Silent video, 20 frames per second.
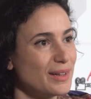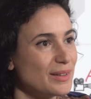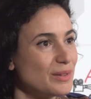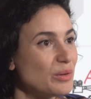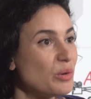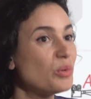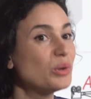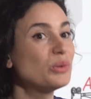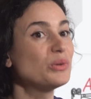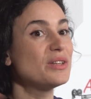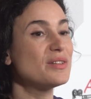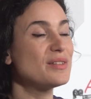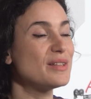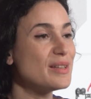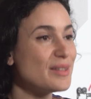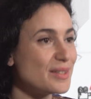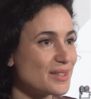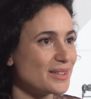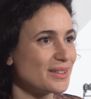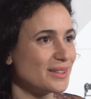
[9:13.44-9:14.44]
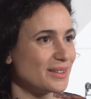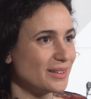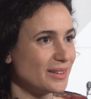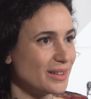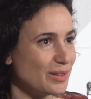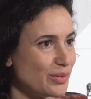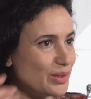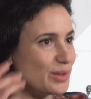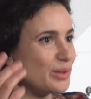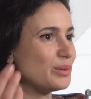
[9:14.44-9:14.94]
No one is listening,
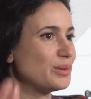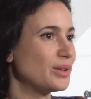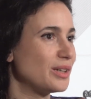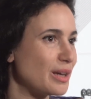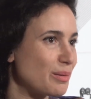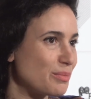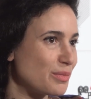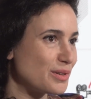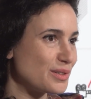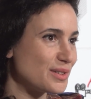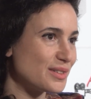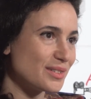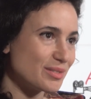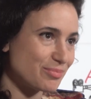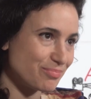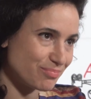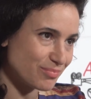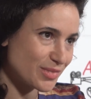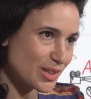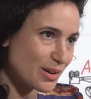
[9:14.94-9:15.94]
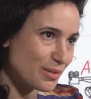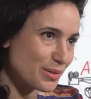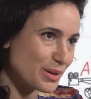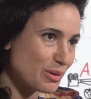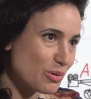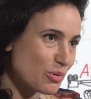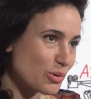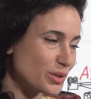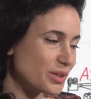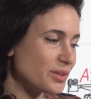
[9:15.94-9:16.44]
even though the cameras are
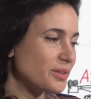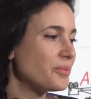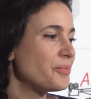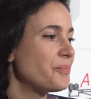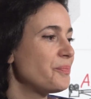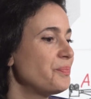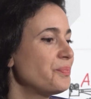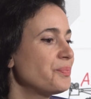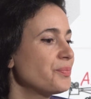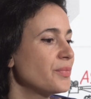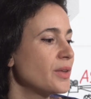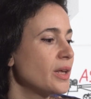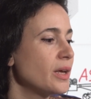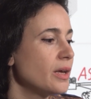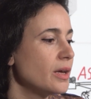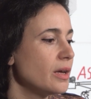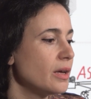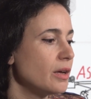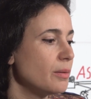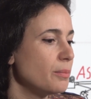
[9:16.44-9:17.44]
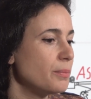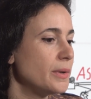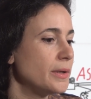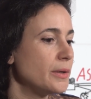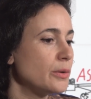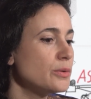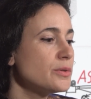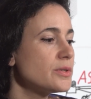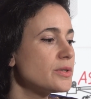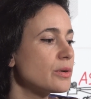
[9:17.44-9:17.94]
recording.
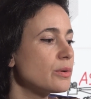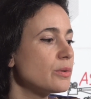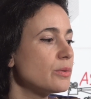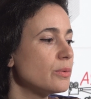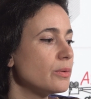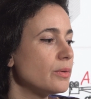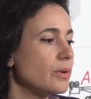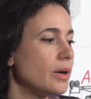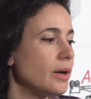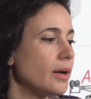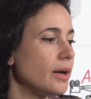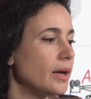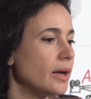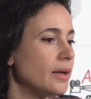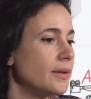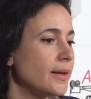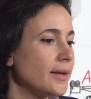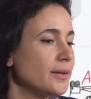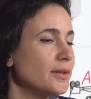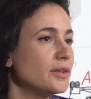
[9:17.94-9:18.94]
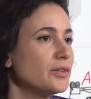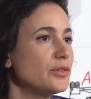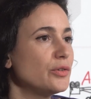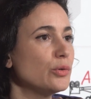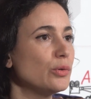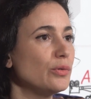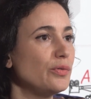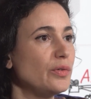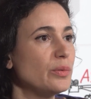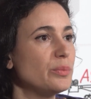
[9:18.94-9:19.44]
But also, another
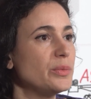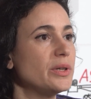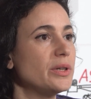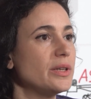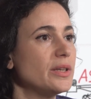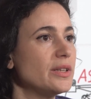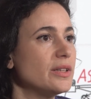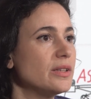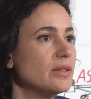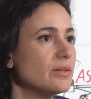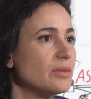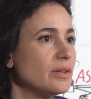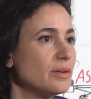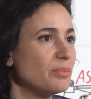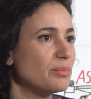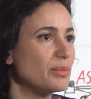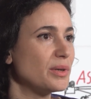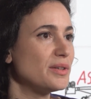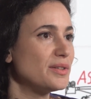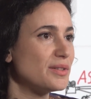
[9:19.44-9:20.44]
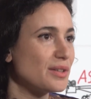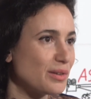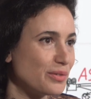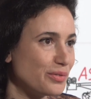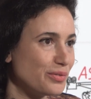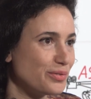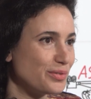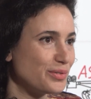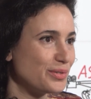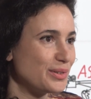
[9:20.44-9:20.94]
tool for me is
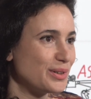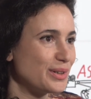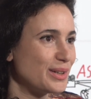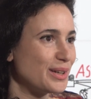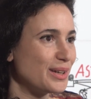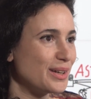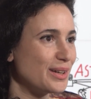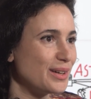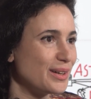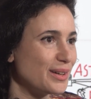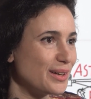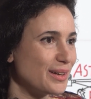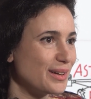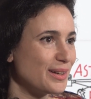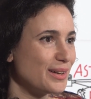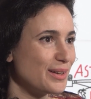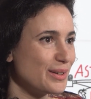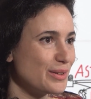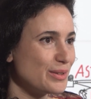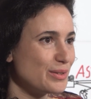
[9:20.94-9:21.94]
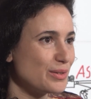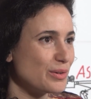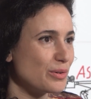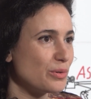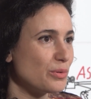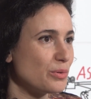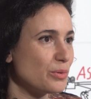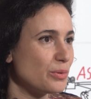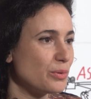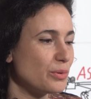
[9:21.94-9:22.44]
myself.
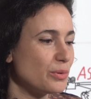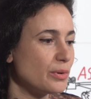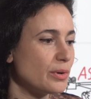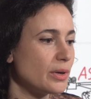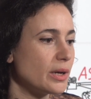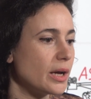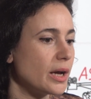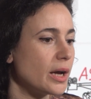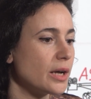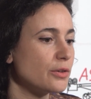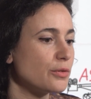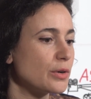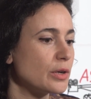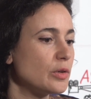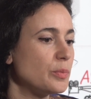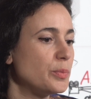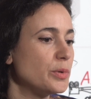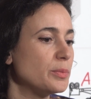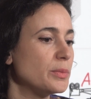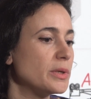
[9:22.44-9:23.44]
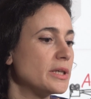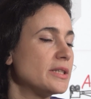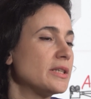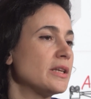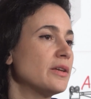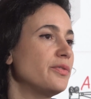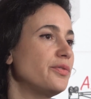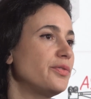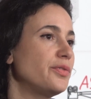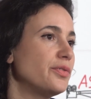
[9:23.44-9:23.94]
So I try to put
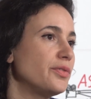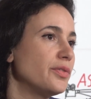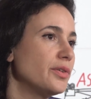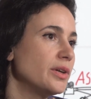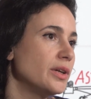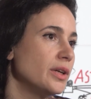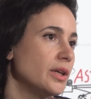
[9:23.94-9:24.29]
myself